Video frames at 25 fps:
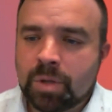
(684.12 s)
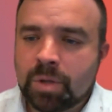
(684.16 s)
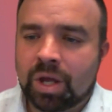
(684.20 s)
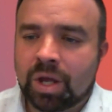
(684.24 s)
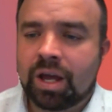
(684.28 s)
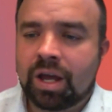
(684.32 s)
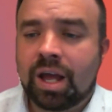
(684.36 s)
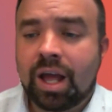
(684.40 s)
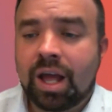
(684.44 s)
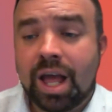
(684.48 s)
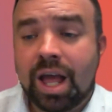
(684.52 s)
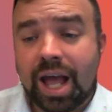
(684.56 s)

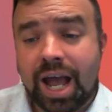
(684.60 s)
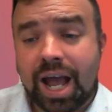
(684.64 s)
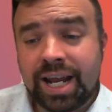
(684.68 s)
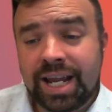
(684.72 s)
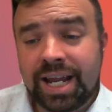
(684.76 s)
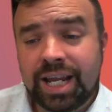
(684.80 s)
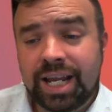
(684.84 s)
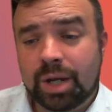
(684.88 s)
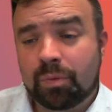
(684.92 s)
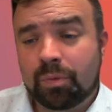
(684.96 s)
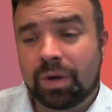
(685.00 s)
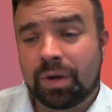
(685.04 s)
And
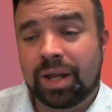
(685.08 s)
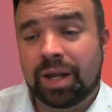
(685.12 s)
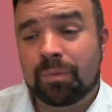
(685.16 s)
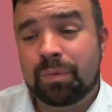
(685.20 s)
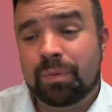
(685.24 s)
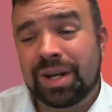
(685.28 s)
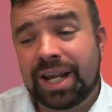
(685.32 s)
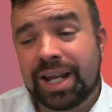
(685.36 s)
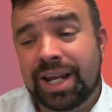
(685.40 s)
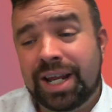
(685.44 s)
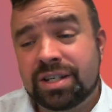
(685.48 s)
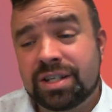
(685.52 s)
equally,
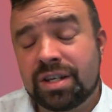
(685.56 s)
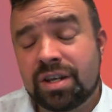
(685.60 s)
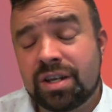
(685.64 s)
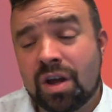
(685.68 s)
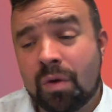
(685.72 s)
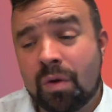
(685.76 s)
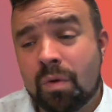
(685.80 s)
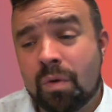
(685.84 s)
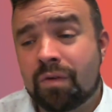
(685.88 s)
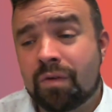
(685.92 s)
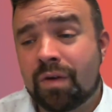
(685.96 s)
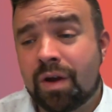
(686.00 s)
we need to
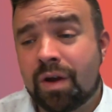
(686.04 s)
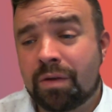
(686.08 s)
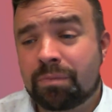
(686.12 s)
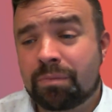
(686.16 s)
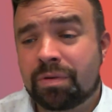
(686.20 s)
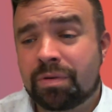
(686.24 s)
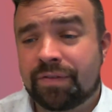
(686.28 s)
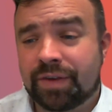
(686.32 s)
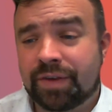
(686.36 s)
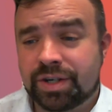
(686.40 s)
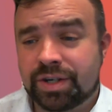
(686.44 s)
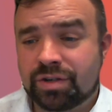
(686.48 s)
know our own
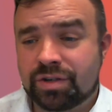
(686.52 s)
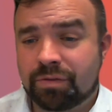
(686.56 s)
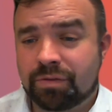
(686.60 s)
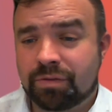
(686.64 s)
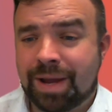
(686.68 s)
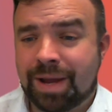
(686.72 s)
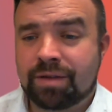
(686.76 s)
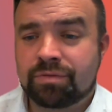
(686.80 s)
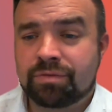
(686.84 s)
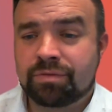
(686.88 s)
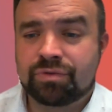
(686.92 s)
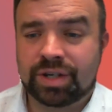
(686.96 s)
professional
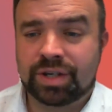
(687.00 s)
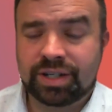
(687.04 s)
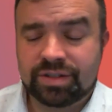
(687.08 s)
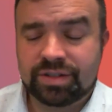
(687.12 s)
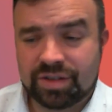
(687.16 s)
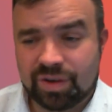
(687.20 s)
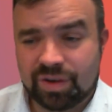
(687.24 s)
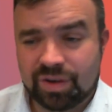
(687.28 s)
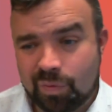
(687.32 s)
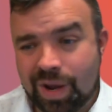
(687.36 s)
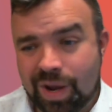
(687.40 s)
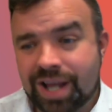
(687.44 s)
boundaries.
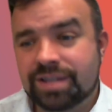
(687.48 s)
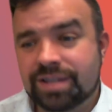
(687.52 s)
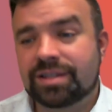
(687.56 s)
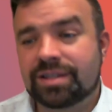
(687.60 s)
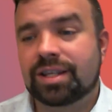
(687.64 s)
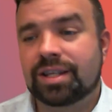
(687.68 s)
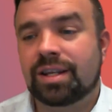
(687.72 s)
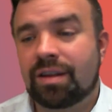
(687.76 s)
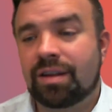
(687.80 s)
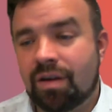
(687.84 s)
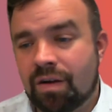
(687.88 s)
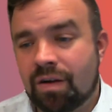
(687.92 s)
So where's
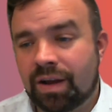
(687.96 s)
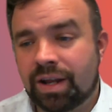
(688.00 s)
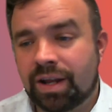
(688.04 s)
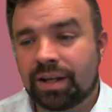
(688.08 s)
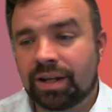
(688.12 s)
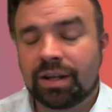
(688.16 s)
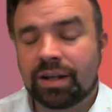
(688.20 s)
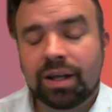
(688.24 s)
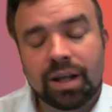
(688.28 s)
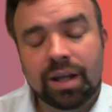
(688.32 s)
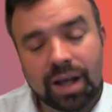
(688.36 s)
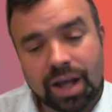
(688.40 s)
the
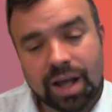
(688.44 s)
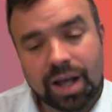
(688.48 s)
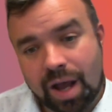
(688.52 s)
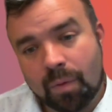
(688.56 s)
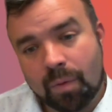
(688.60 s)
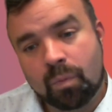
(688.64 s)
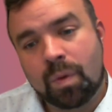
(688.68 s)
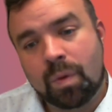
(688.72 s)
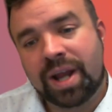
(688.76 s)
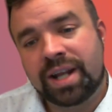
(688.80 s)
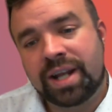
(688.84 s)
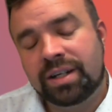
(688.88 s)
line,
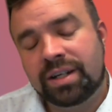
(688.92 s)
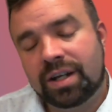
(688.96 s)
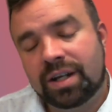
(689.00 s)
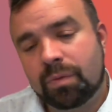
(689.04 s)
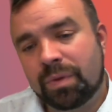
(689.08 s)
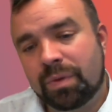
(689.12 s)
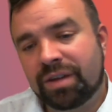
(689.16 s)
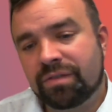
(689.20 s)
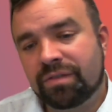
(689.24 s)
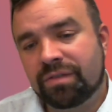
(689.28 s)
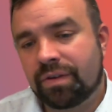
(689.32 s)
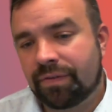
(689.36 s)
and when can
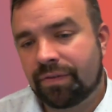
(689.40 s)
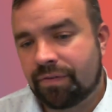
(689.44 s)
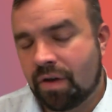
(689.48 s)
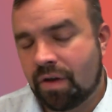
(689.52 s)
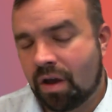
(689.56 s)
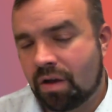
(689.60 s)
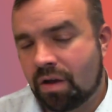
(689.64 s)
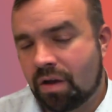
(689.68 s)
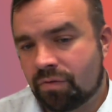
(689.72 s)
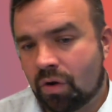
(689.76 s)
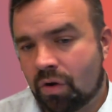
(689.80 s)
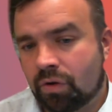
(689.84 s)
we
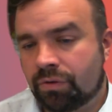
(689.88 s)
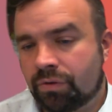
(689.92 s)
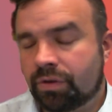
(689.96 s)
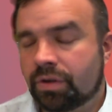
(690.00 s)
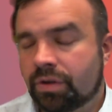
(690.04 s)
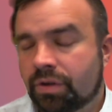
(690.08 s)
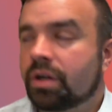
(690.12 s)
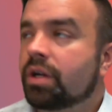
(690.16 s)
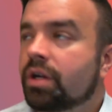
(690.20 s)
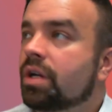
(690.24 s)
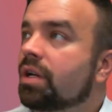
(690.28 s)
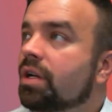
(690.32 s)
refer
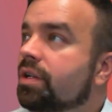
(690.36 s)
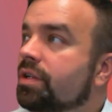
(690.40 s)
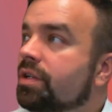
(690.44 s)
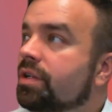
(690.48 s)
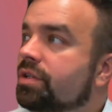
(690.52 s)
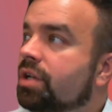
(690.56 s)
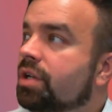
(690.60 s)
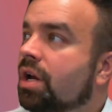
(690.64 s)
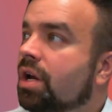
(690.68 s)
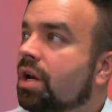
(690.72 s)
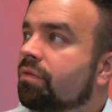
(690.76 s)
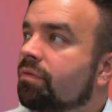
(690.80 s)
on?
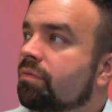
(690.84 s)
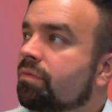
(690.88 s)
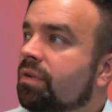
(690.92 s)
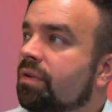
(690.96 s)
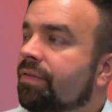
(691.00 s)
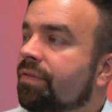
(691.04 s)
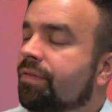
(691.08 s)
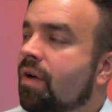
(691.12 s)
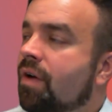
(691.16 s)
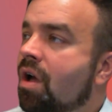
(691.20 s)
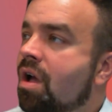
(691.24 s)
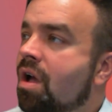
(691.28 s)
So
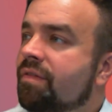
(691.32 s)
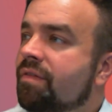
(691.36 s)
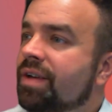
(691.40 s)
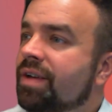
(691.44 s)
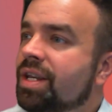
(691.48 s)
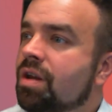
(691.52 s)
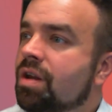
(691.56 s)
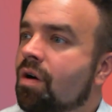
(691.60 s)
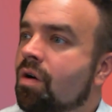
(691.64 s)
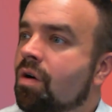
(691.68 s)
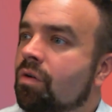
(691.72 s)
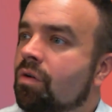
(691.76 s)

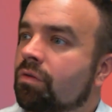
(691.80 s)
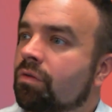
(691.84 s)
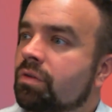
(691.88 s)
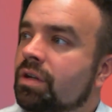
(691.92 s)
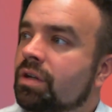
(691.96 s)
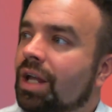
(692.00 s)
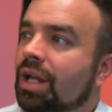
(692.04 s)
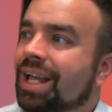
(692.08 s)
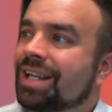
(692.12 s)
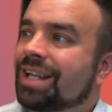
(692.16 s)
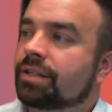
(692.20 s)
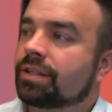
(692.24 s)
referring on
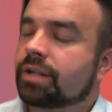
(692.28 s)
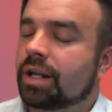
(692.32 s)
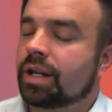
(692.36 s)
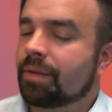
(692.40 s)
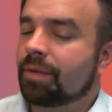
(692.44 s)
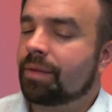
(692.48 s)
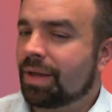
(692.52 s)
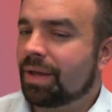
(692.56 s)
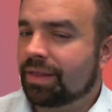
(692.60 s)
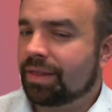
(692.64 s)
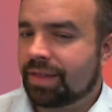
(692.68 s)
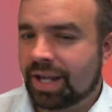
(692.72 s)
is going
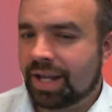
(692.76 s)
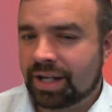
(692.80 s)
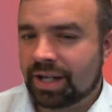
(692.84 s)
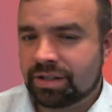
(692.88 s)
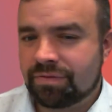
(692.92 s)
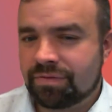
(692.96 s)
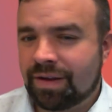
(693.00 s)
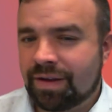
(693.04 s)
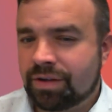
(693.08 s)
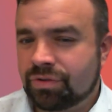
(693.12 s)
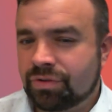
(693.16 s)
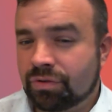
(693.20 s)
to be
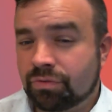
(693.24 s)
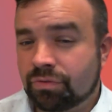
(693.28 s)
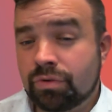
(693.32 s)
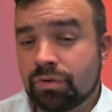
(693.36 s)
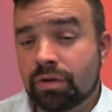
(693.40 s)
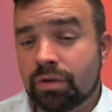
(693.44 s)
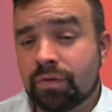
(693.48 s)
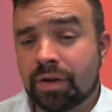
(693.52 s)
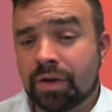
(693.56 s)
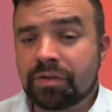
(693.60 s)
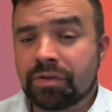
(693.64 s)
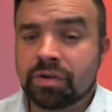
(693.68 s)
things around your
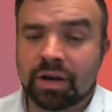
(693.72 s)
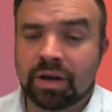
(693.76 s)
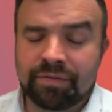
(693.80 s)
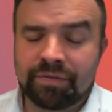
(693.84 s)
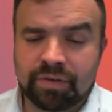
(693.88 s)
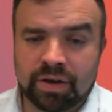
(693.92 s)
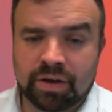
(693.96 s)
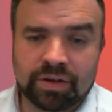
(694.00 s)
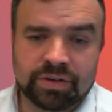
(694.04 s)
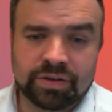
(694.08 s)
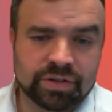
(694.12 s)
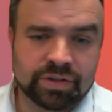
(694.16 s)

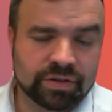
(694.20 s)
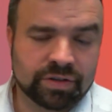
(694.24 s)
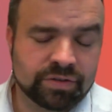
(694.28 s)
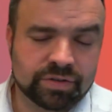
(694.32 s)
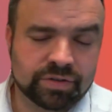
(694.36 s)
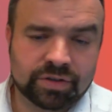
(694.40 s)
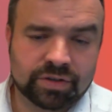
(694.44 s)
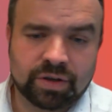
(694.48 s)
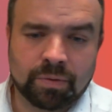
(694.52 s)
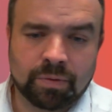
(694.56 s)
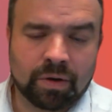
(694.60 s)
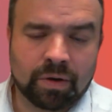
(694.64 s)
neurodivergence.
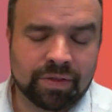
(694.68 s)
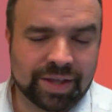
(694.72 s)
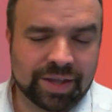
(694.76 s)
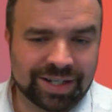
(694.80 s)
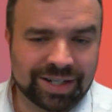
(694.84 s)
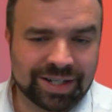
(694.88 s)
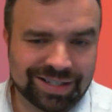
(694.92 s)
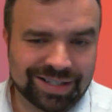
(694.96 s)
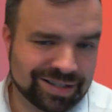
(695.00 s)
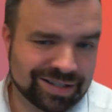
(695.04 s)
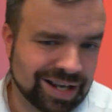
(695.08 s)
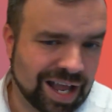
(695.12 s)
So are they
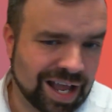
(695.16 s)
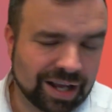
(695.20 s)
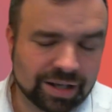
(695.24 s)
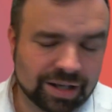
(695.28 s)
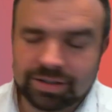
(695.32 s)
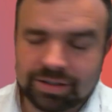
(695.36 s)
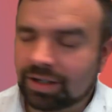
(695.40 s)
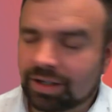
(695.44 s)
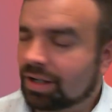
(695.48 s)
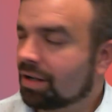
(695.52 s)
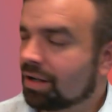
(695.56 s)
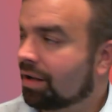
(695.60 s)

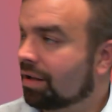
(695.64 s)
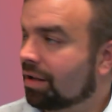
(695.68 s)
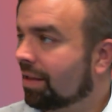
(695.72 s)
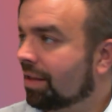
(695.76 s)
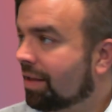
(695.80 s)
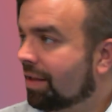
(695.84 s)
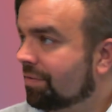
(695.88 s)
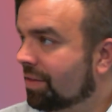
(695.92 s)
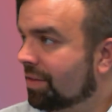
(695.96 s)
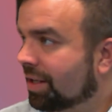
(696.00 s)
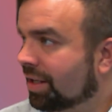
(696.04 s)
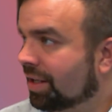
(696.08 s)
dyslexic?
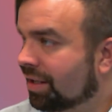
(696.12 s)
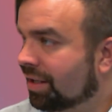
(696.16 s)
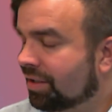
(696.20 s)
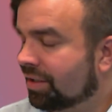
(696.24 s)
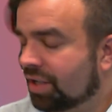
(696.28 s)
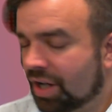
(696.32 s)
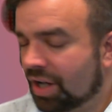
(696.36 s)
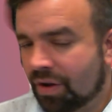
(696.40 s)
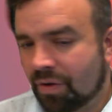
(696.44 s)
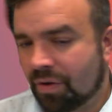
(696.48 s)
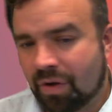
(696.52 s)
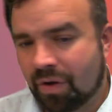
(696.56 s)

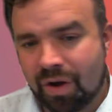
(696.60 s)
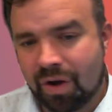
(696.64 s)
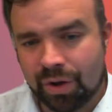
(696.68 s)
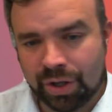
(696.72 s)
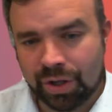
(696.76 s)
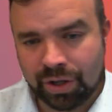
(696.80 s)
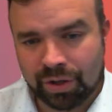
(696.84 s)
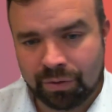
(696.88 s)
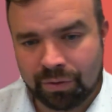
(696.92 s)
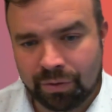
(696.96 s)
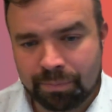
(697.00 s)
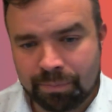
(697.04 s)
Are
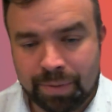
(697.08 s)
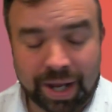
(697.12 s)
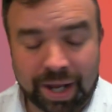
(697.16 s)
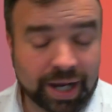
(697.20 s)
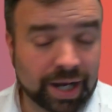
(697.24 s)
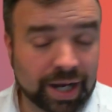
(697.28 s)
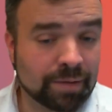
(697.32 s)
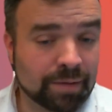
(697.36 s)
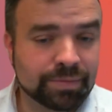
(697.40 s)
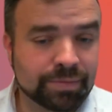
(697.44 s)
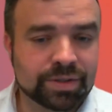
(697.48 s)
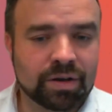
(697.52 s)
you
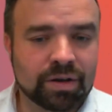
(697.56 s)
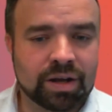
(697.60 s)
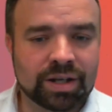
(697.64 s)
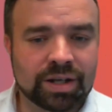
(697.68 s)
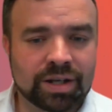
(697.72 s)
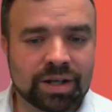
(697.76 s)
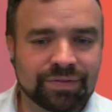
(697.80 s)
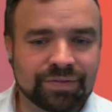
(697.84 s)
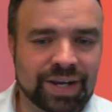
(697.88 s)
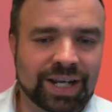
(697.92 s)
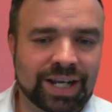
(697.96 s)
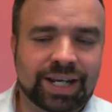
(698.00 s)
picking up
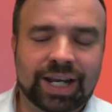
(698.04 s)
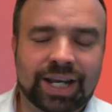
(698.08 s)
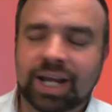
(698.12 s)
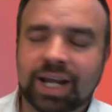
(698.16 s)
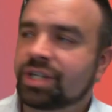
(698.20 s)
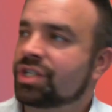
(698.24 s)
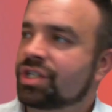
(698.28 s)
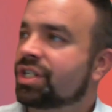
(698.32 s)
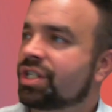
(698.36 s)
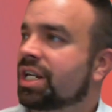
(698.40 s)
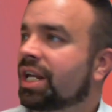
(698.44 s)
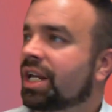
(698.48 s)
signs of
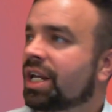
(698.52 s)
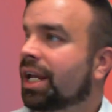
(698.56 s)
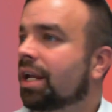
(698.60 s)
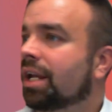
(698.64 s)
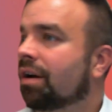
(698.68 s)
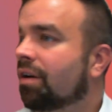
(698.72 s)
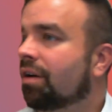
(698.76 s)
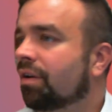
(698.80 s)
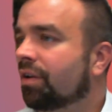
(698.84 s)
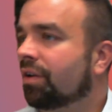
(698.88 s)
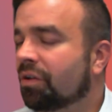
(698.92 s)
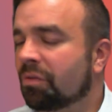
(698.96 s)
ADHD?
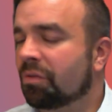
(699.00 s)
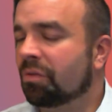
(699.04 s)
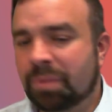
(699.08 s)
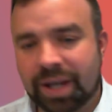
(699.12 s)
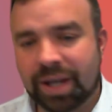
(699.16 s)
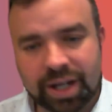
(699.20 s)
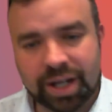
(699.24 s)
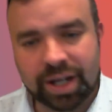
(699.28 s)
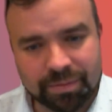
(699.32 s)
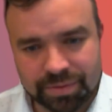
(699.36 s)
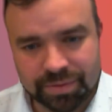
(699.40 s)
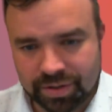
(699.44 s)
Are you
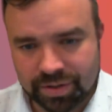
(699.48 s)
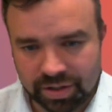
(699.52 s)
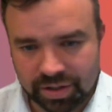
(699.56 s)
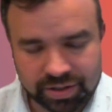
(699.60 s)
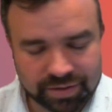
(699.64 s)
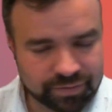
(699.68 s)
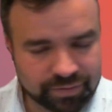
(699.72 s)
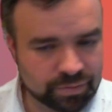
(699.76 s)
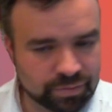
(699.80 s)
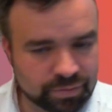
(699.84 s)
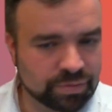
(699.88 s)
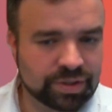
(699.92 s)
picking up
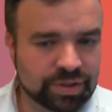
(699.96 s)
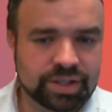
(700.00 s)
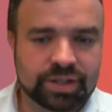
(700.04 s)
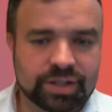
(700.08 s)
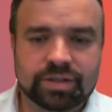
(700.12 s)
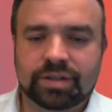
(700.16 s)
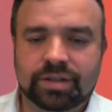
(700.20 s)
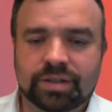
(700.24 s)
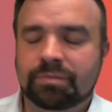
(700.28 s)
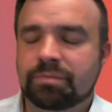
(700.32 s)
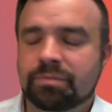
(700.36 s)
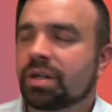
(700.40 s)
signs of
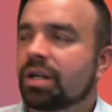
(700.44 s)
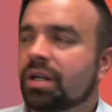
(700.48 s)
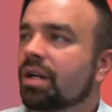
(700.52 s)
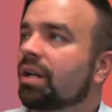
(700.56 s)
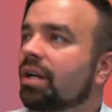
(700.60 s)
autism?